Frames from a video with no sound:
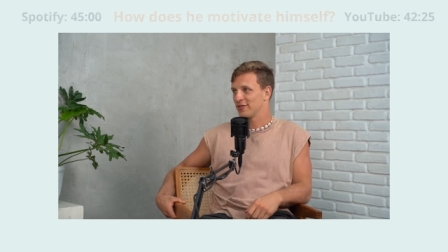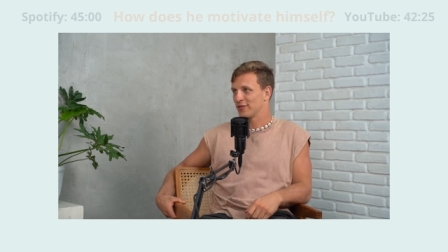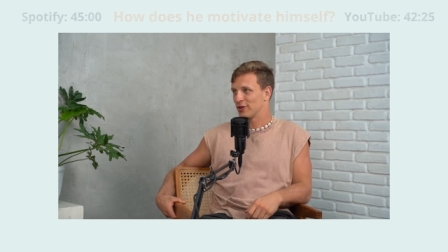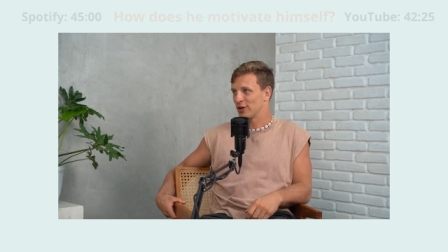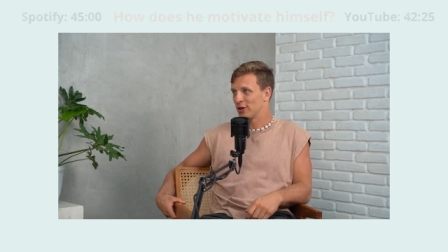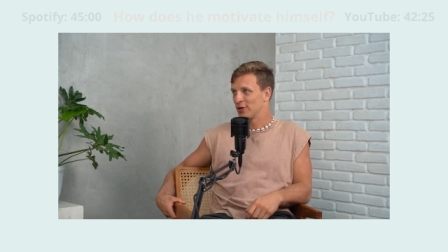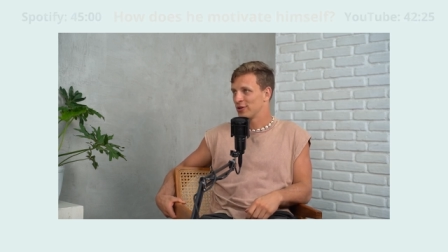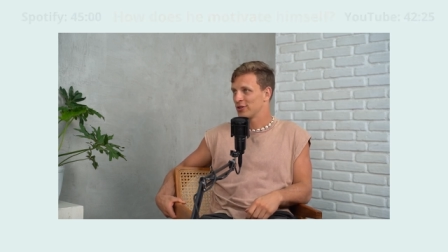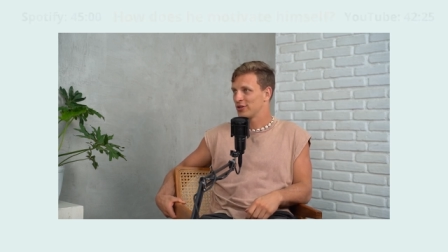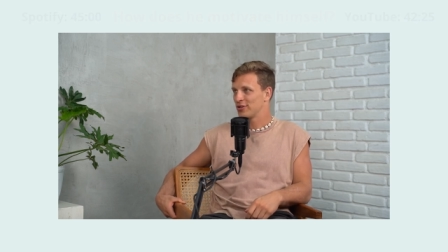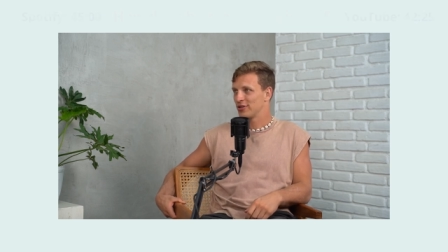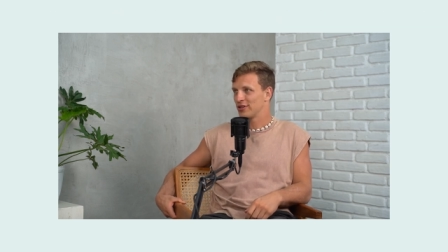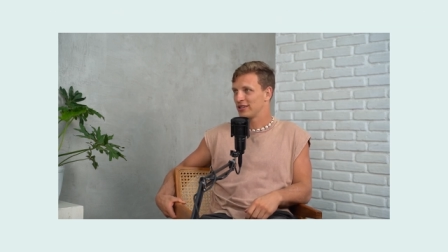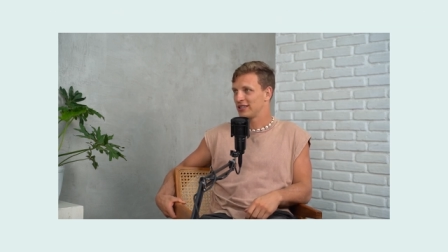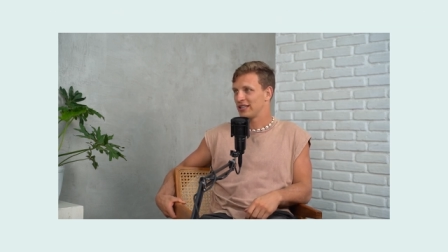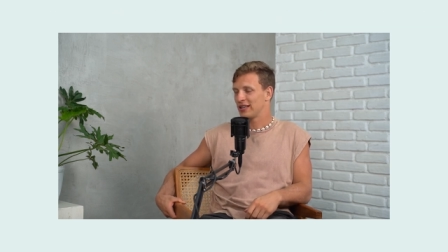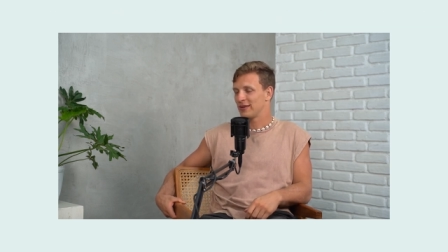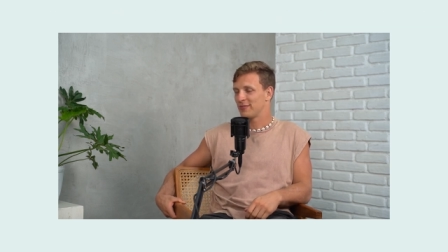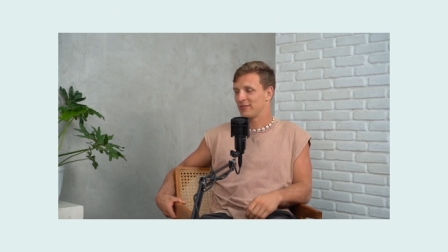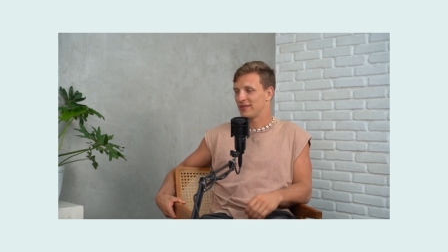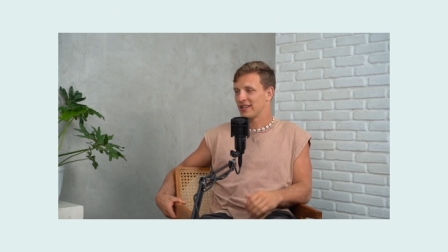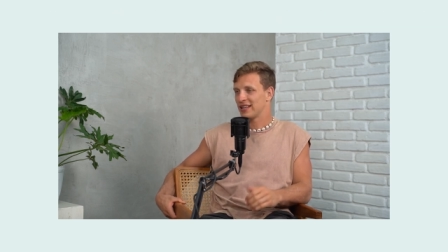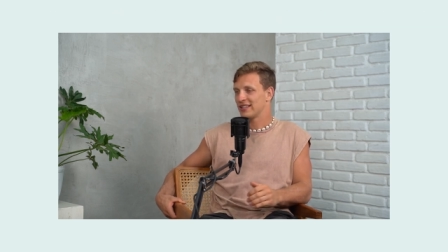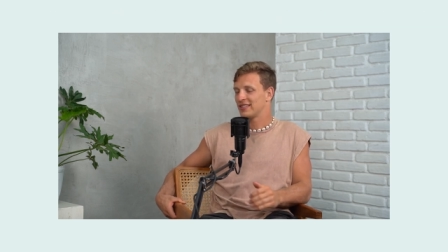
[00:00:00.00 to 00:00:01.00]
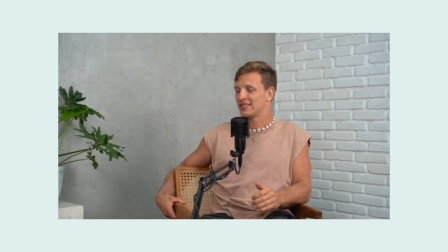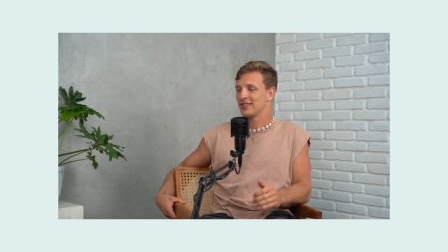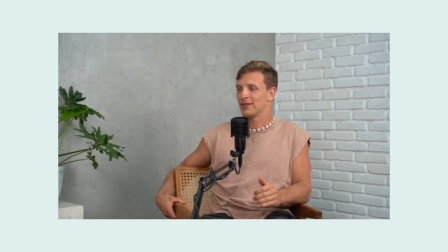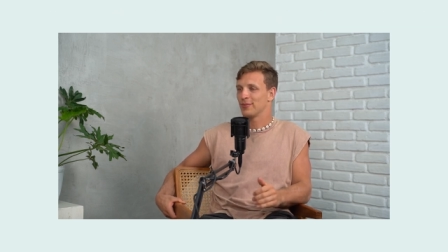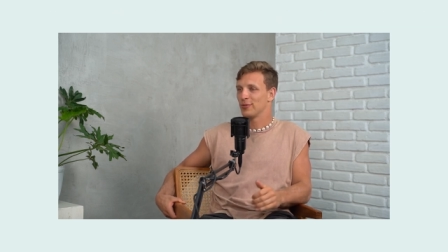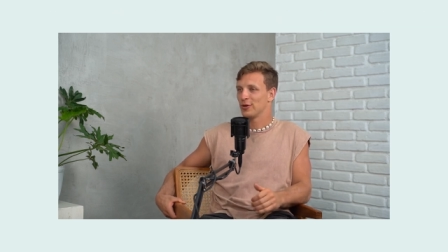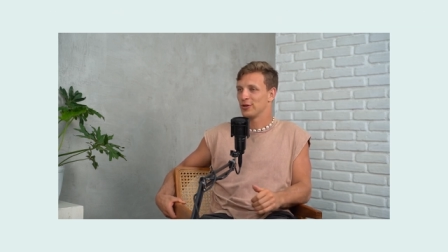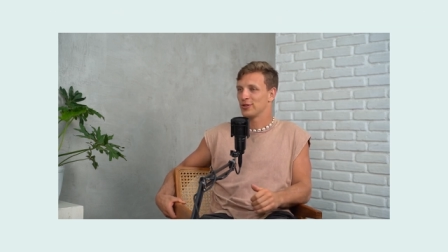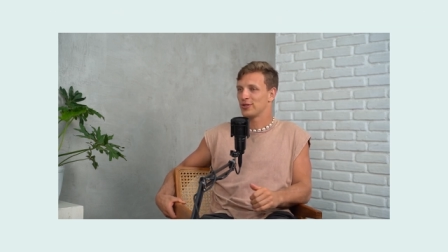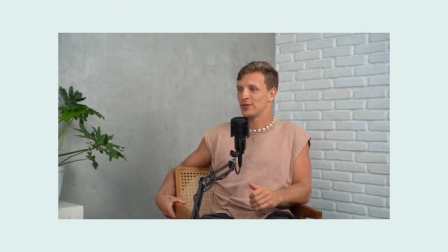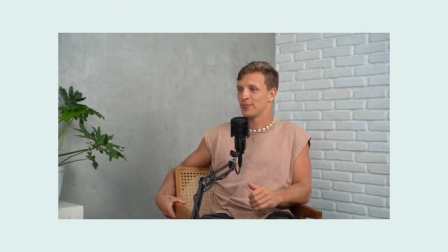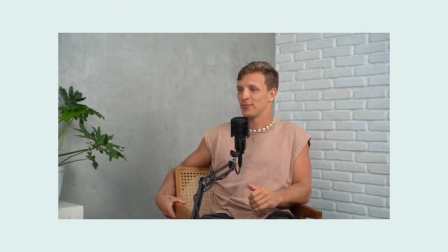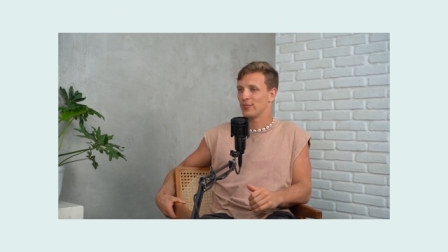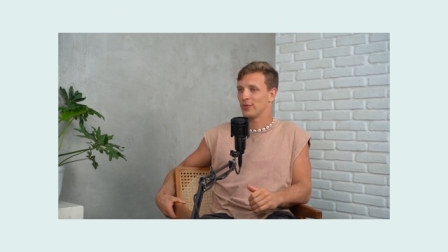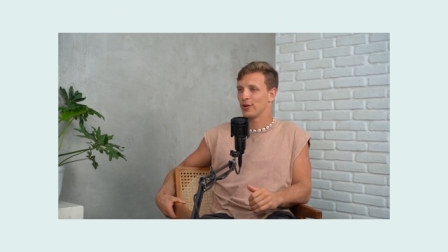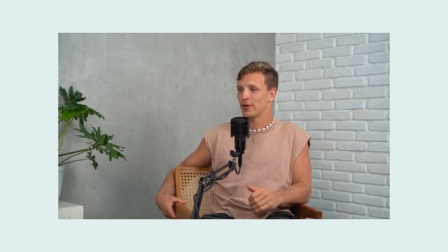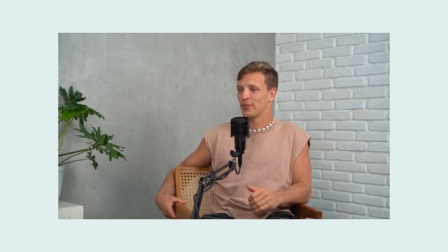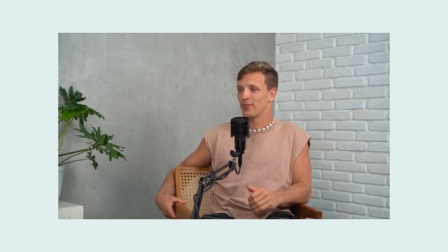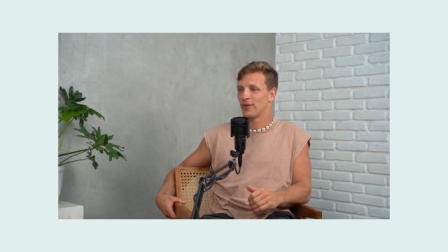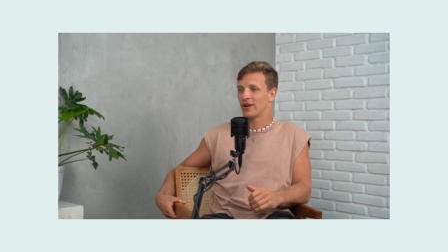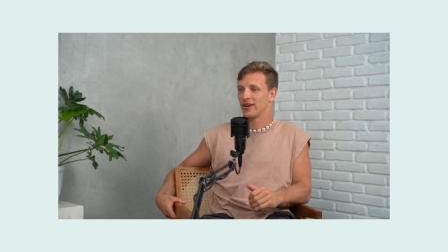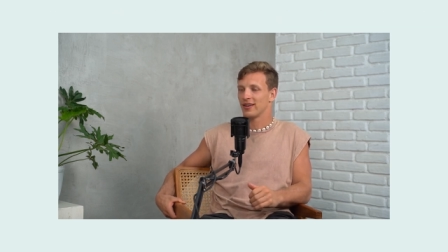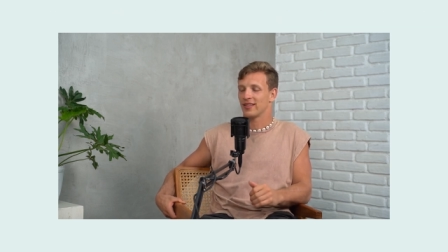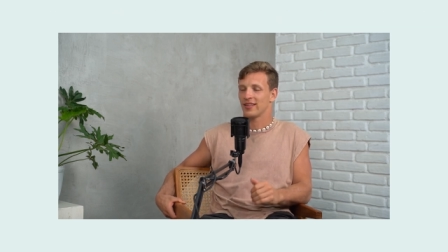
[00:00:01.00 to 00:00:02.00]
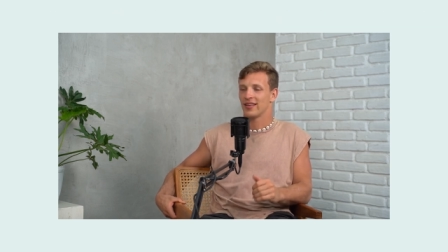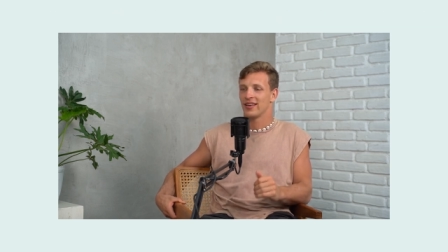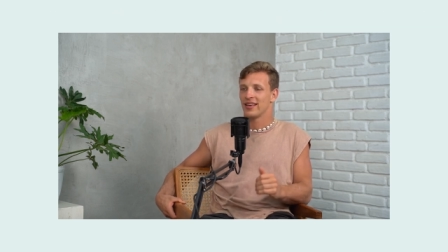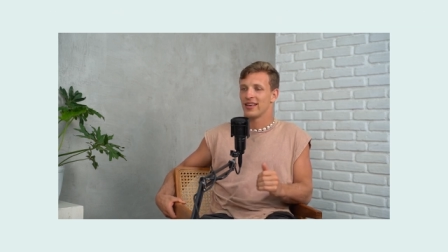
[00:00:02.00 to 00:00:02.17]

going to the gym, that's the most important part.